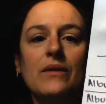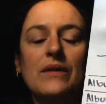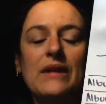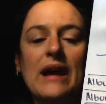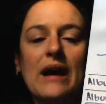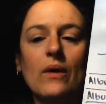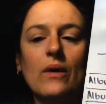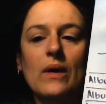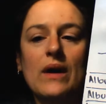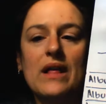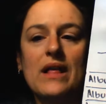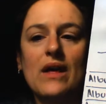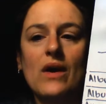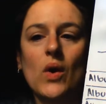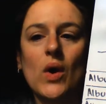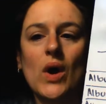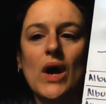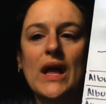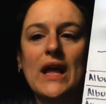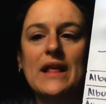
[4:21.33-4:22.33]
Now,
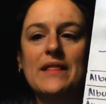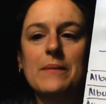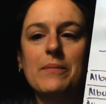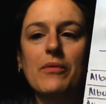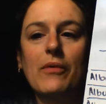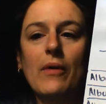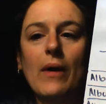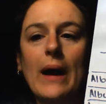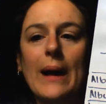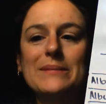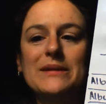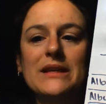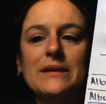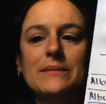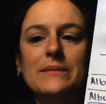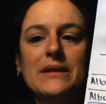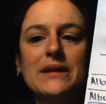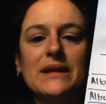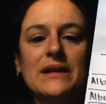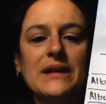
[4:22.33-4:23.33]
in the
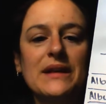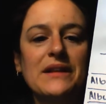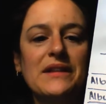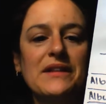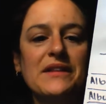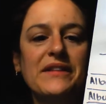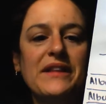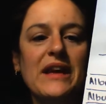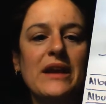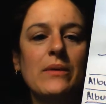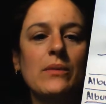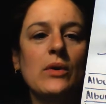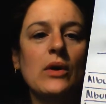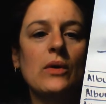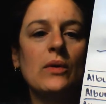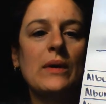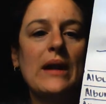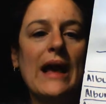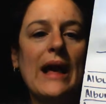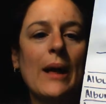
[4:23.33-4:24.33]
problem, they
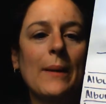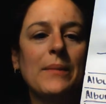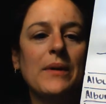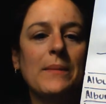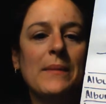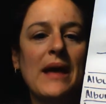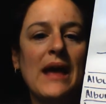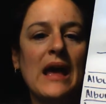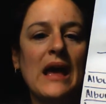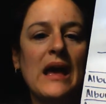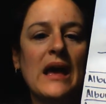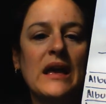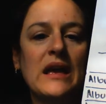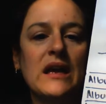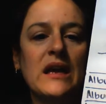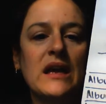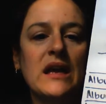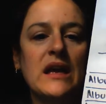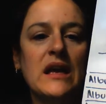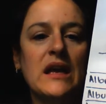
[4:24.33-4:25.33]
wrote Album
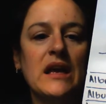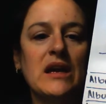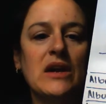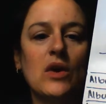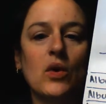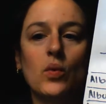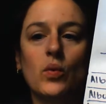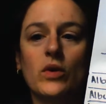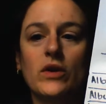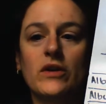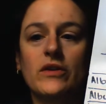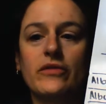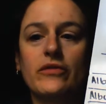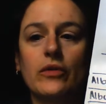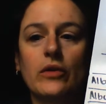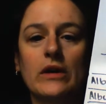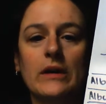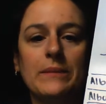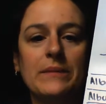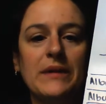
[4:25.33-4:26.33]
A in word
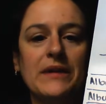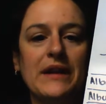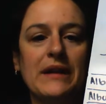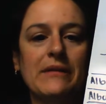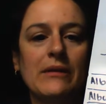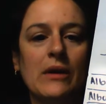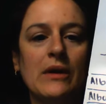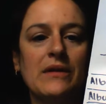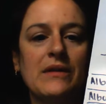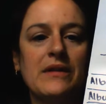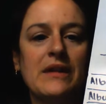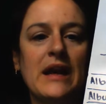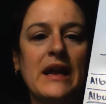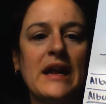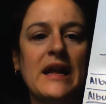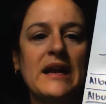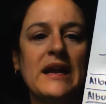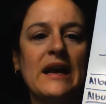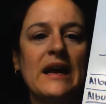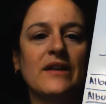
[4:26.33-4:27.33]
form, and they wrote
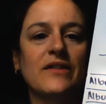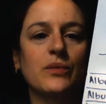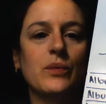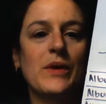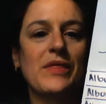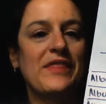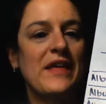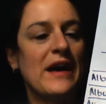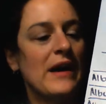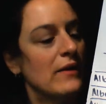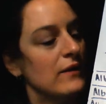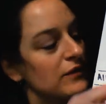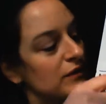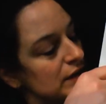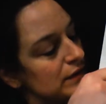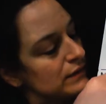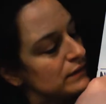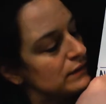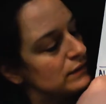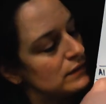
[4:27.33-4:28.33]
that it has
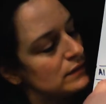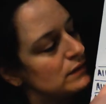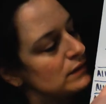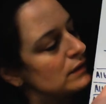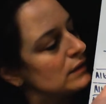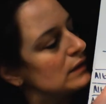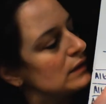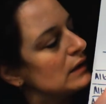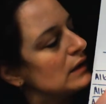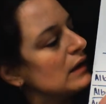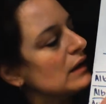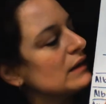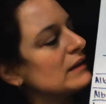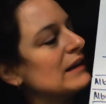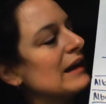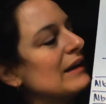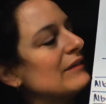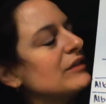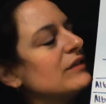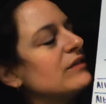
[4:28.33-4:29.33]

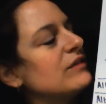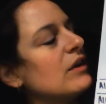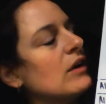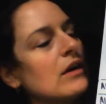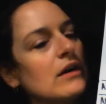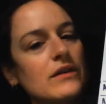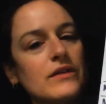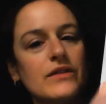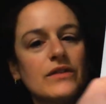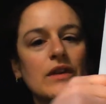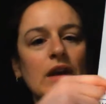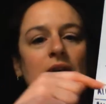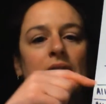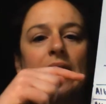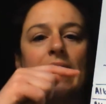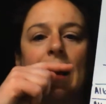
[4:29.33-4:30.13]
1,011 songs.